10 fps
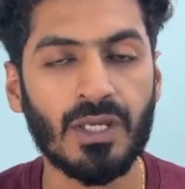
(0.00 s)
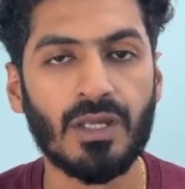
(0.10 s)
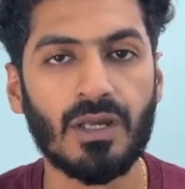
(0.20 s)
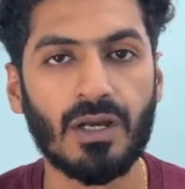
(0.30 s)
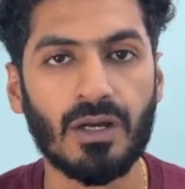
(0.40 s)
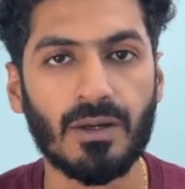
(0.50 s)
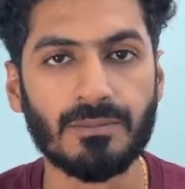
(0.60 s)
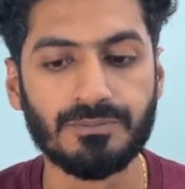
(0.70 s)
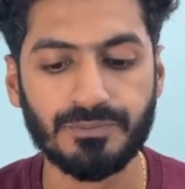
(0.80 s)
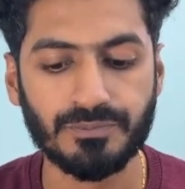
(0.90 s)

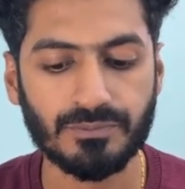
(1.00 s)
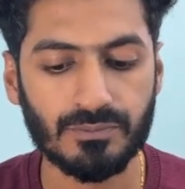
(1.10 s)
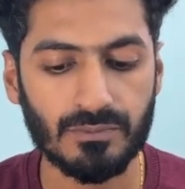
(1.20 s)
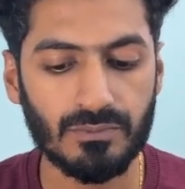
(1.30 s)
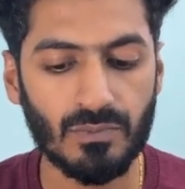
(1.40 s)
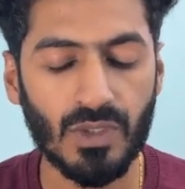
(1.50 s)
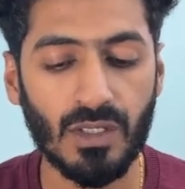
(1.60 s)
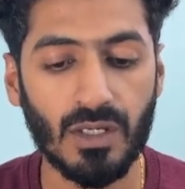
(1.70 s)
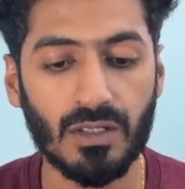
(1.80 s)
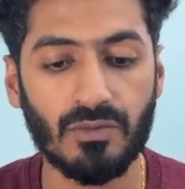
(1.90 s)
um,
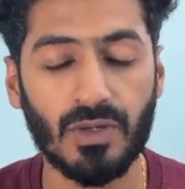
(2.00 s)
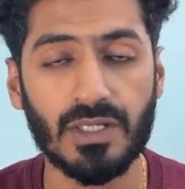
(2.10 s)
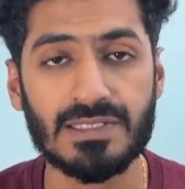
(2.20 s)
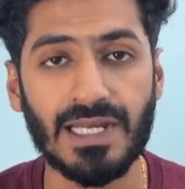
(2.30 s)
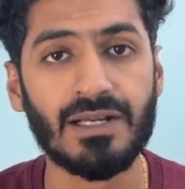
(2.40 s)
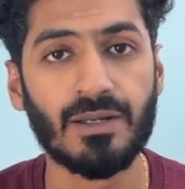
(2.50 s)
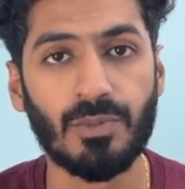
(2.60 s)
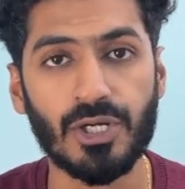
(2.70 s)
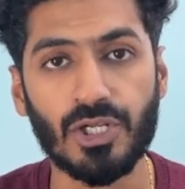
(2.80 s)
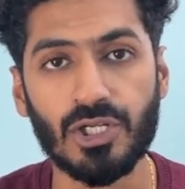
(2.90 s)
inside a
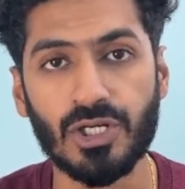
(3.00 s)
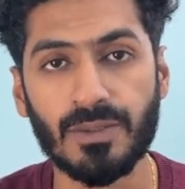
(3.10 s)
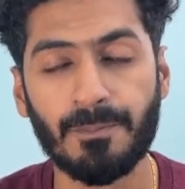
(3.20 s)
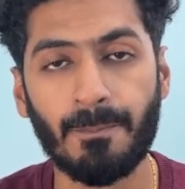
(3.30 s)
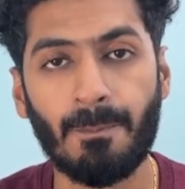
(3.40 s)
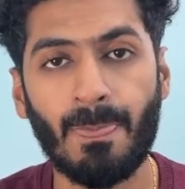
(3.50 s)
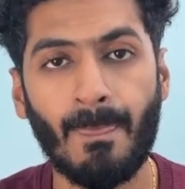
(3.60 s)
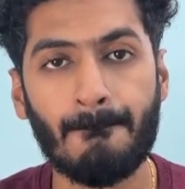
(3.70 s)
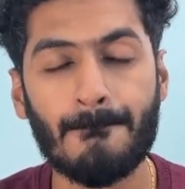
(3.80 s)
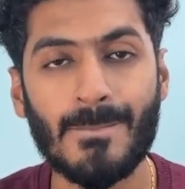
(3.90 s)
particular
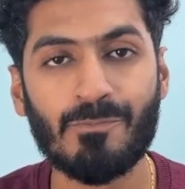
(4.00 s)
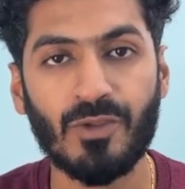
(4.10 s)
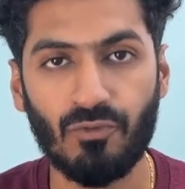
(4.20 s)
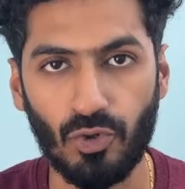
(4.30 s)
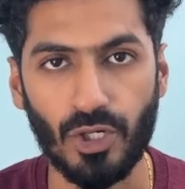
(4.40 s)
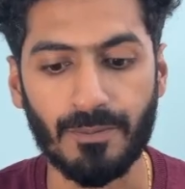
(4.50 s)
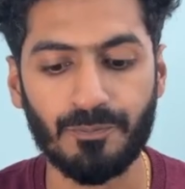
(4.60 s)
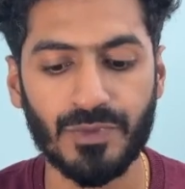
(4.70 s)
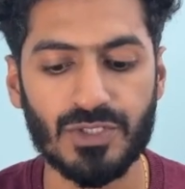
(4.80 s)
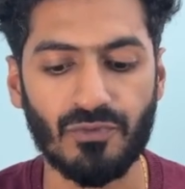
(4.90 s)
folder.
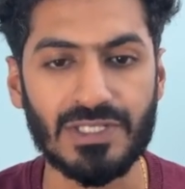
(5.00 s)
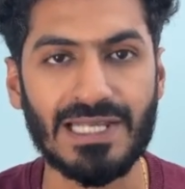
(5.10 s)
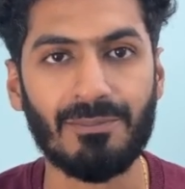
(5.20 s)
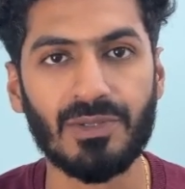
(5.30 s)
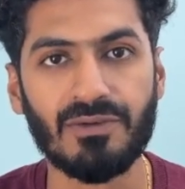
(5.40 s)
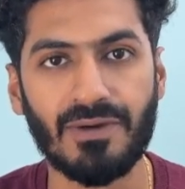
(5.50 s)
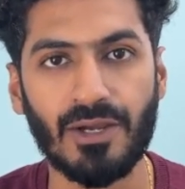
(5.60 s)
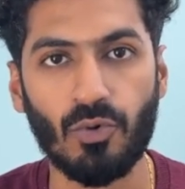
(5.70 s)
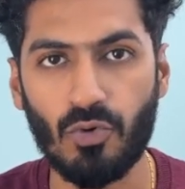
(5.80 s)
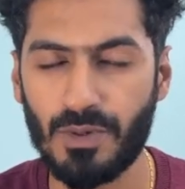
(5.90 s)
So for example, if I
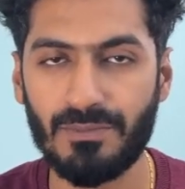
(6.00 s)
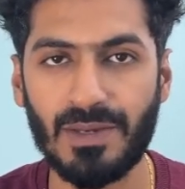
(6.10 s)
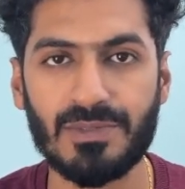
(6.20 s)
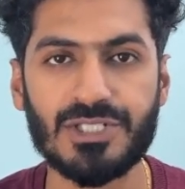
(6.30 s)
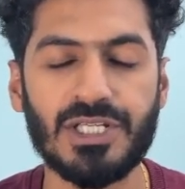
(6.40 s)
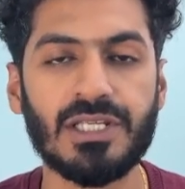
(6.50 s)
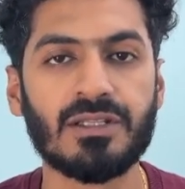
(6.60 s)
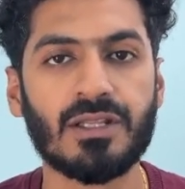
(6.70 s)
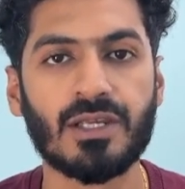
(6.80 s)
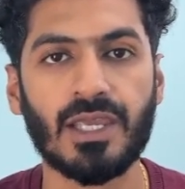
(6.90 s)
open my machine
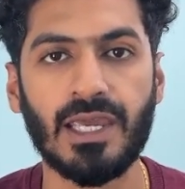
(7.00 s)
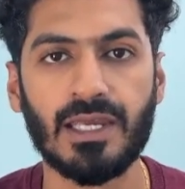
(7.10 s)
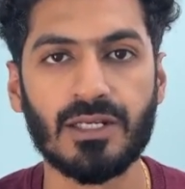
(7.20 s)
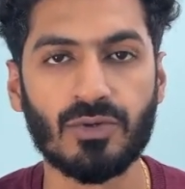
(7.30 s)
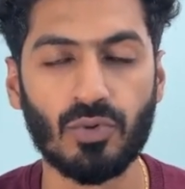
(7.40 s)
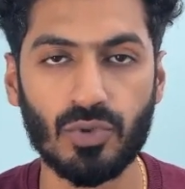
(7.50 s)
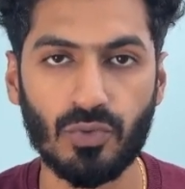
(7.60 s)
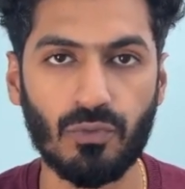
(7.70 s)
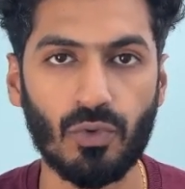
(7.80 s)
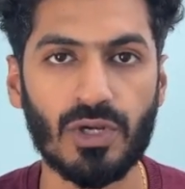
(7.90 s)
and go to
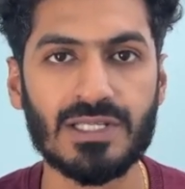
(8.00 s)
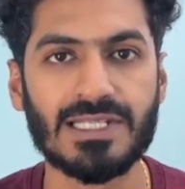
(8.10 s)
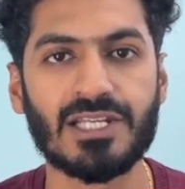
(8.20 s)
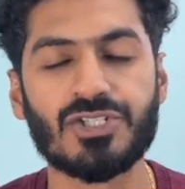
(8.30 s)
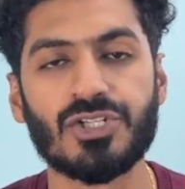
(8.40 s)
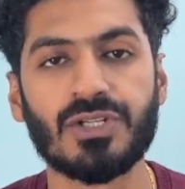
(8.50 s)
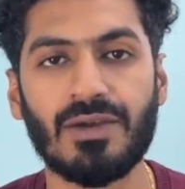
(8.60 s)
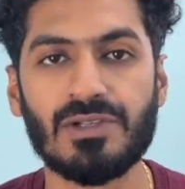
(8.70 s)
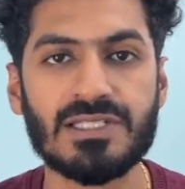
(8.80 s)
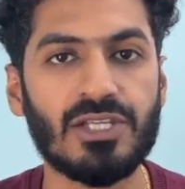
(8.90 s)
folder section, I
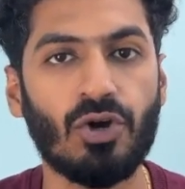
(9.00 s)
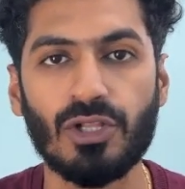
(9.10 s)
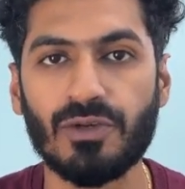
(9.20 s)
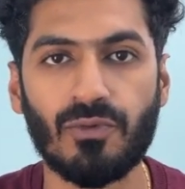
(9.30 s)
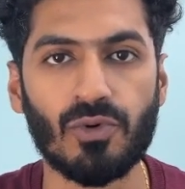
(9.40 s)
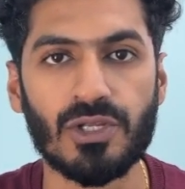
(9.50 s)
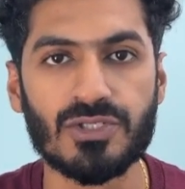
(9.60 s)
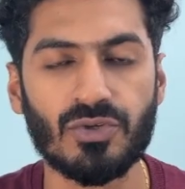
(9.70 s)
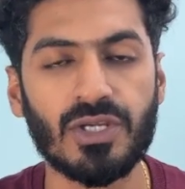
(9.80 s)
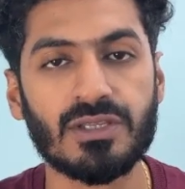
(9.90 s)
will see all the folders.
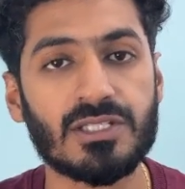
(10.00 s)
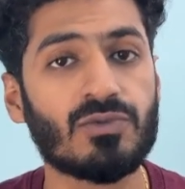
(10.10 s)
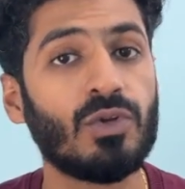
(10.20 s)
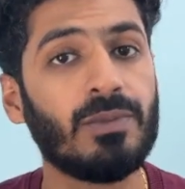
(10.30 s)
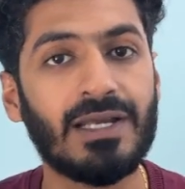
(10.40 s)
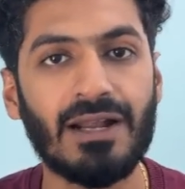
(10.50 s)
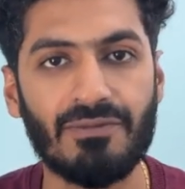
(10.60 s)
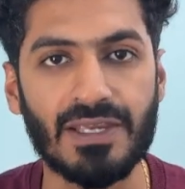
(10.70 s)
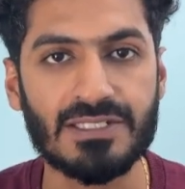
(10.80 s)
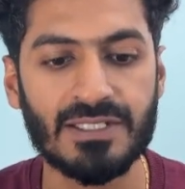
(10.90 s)
Okay, this will be
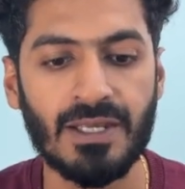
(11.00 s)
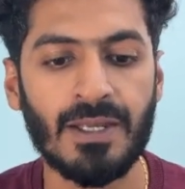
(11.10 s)
graphics.